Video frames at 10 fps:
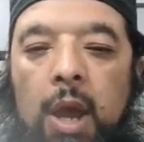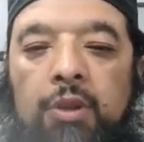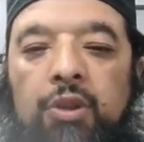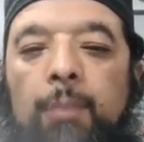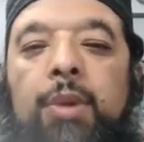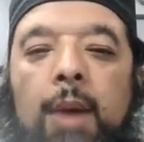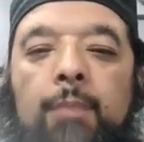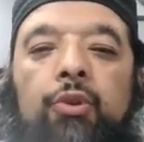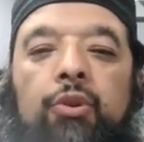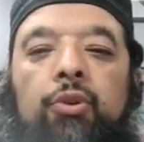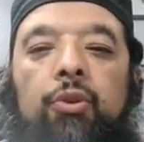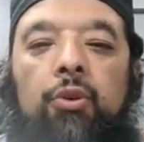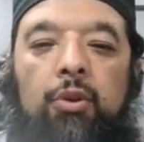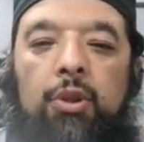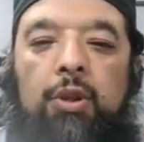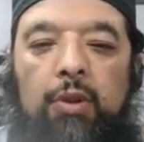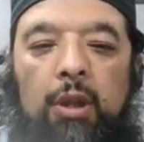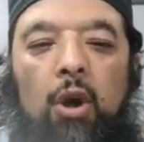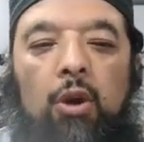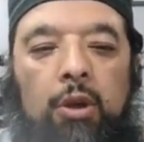And sometimes, this is a
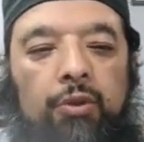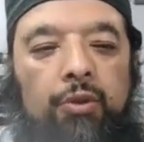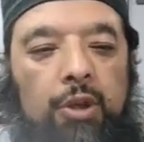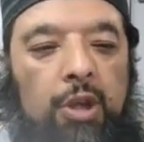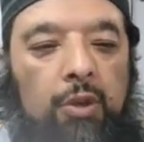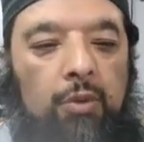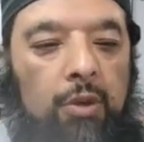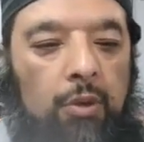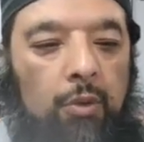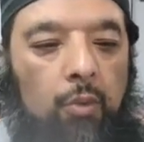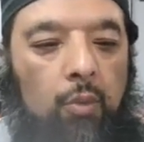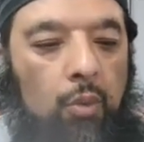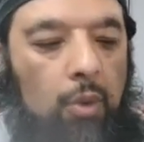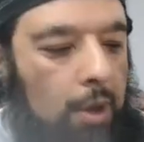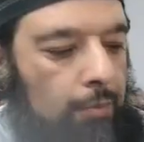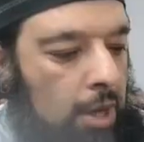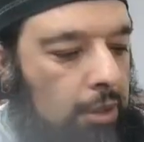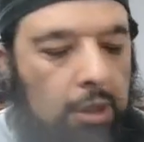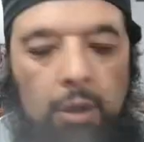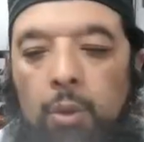longer discussion, I'm
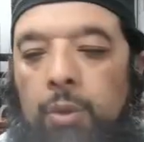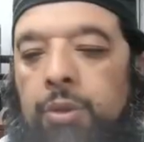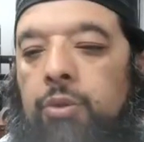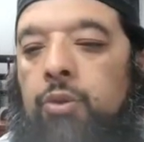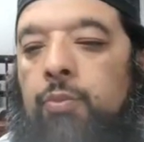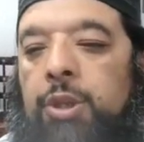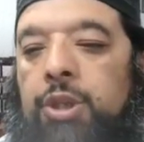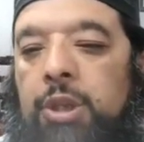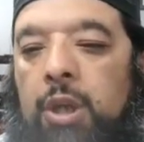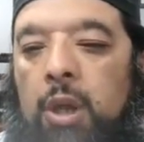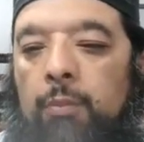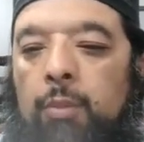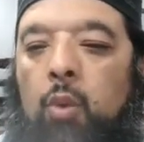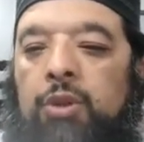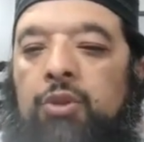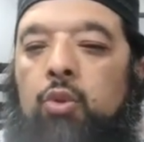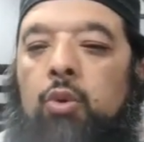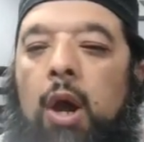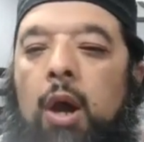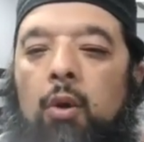not going to go into too much detail, but one
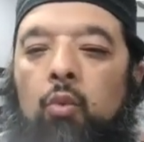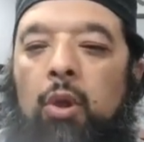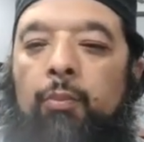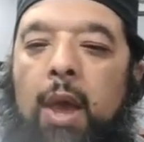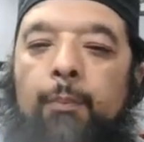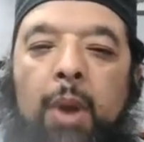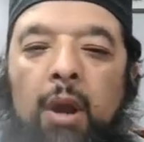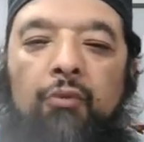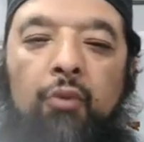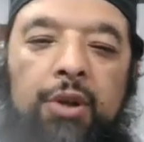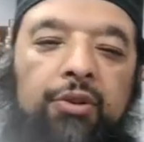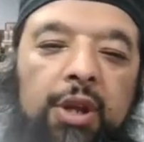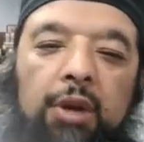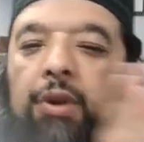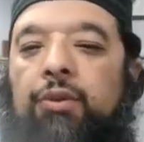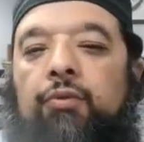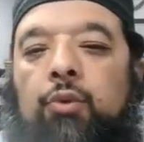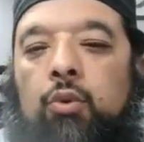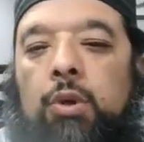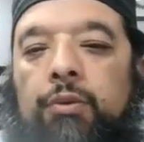surah will be a pair for a series of
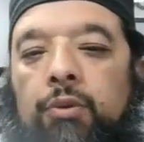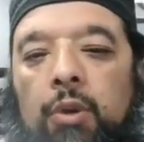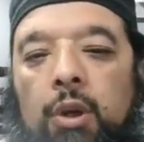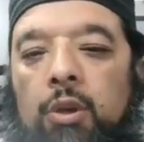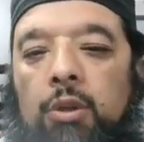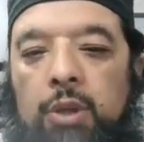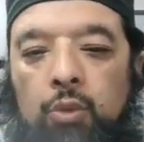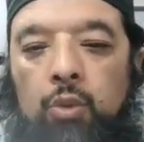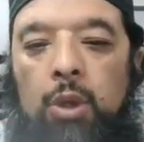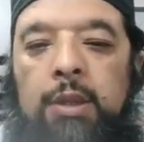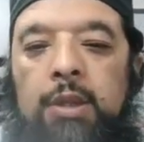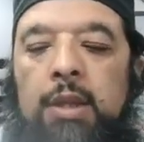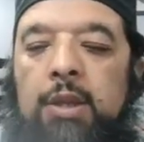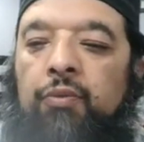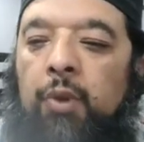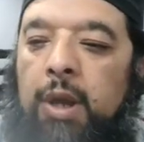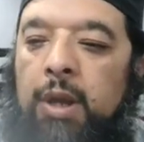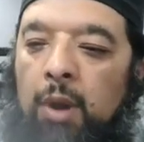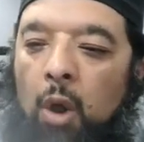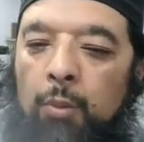surahs. Like Surah Al-Hadid is for
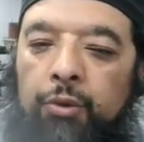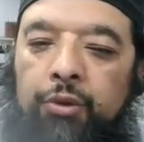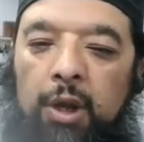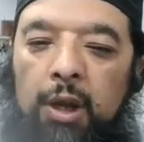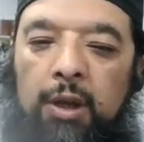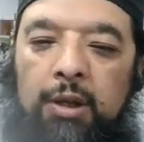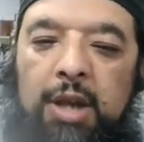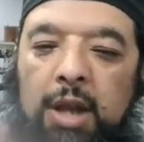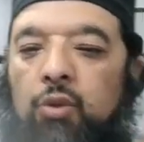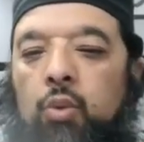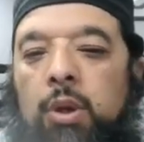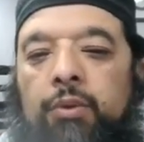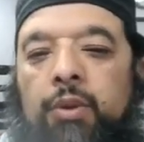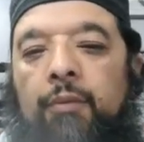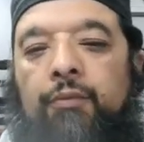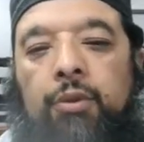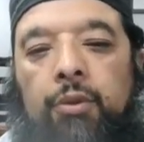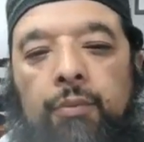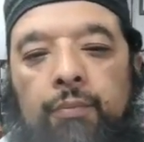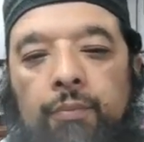almost 10 surahs
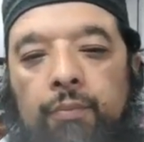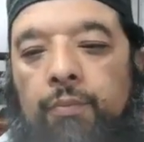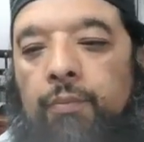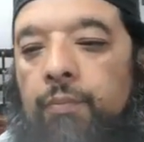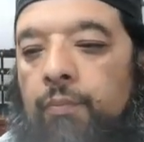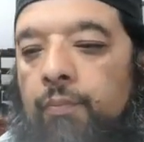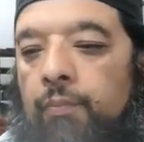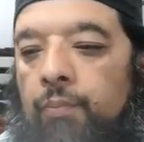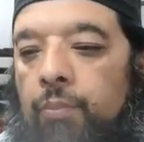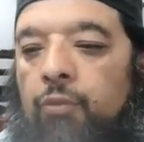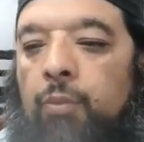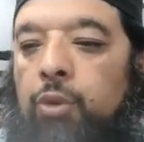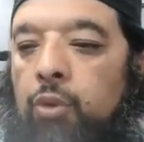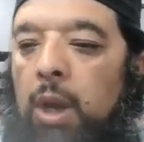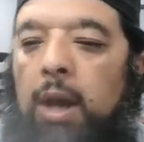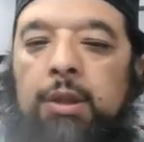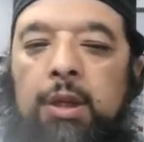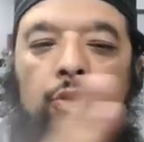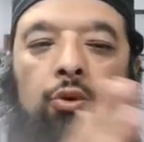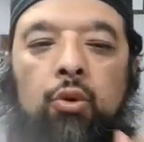after. From Surah
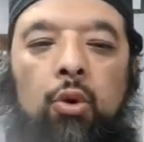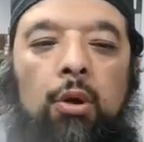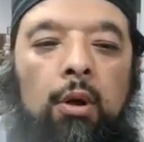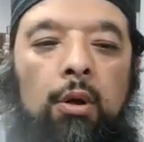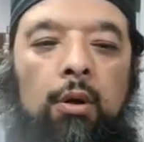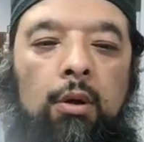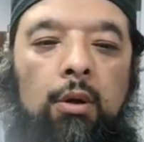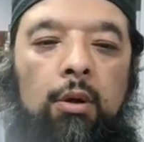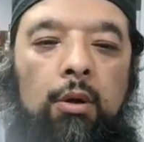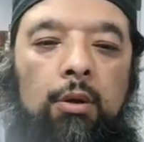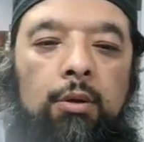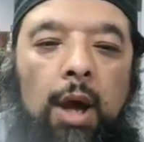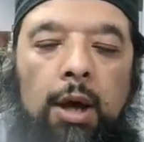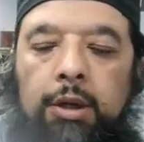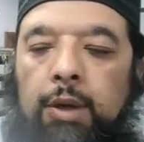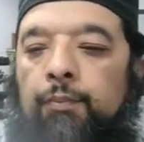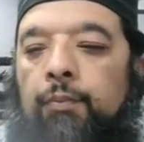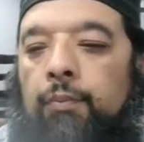Al-Hadid to Surah Tahrim.